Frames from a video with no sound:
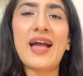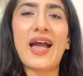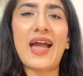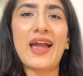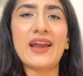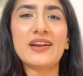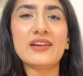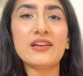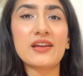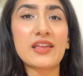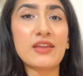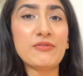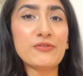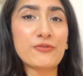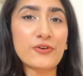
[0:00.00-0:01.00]
And
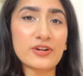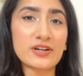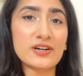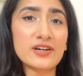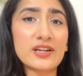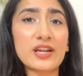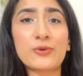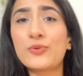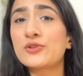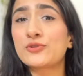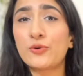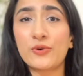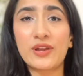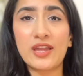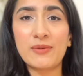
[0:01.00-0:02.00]
even for her it was
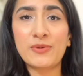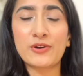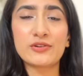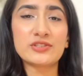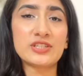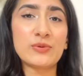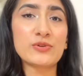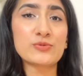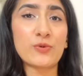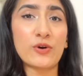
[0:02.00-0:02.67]
okay because she was